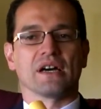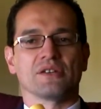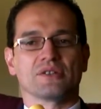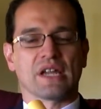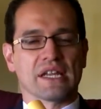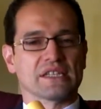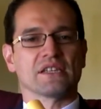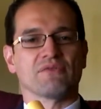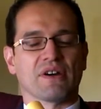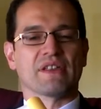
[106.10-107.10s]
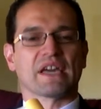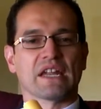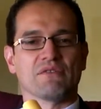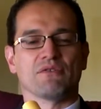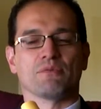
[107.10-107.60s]
You can identify that
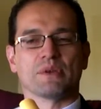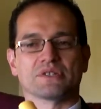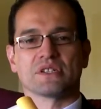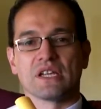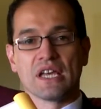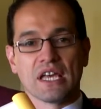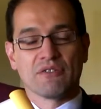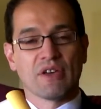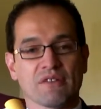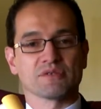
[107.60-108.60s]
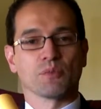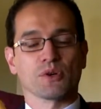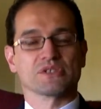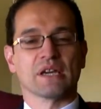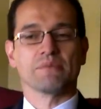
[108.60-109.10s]
kind of information. If you have some
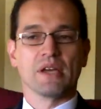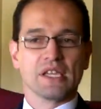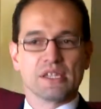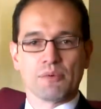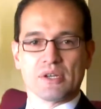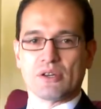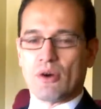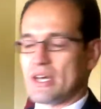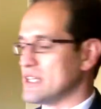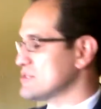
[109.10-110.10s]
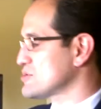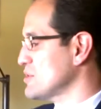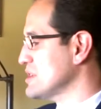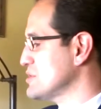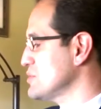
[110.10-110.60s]
more time, then we can go ahead and
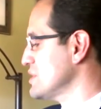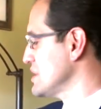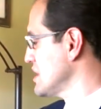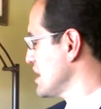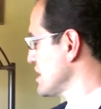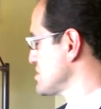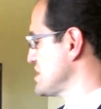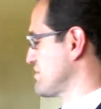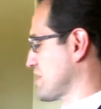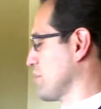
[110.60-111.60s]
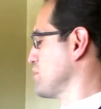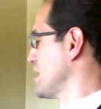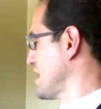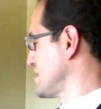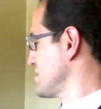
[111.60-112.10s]
certainly do the chief
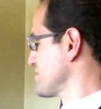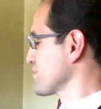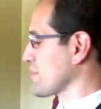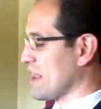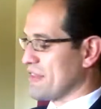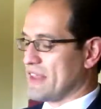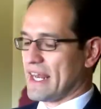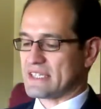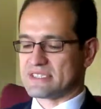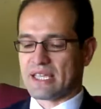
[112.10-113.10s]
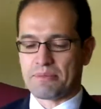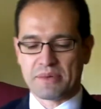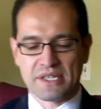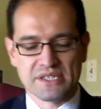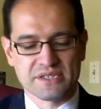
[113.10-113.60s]
complaint. The next step
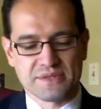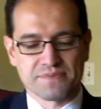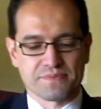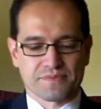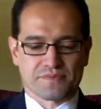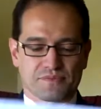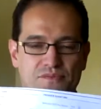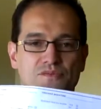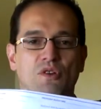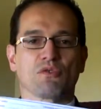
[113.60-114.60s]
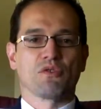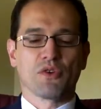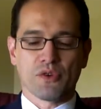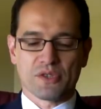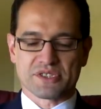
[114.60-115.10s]
is
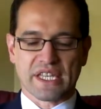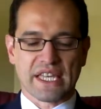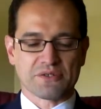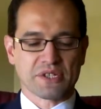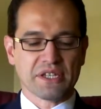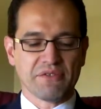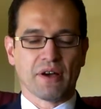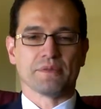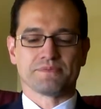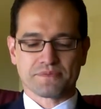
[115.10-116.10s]
reviewing the psychiatric eval.